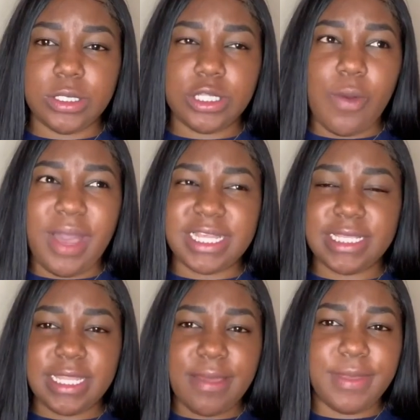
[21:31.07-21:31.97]
So my
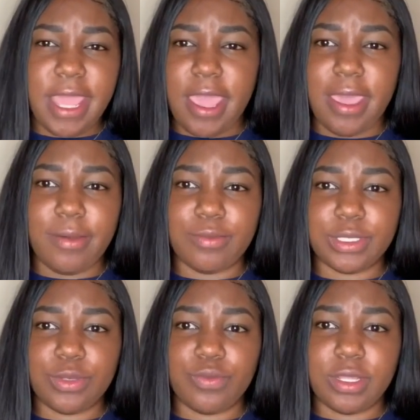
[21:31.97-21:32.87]
stepdad
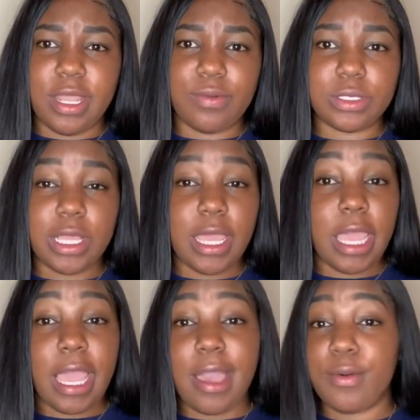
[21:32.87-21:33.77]
was the one that was
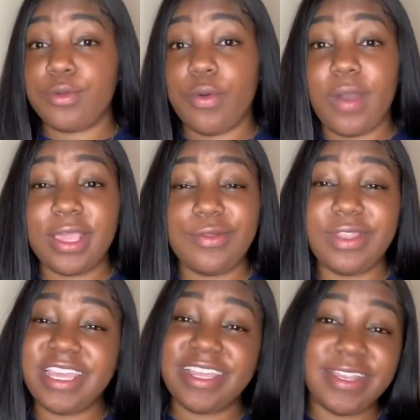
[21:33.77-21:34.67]
like, I don't know why you
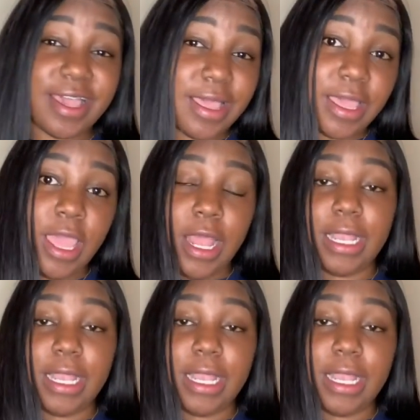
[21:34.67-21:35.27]
did that.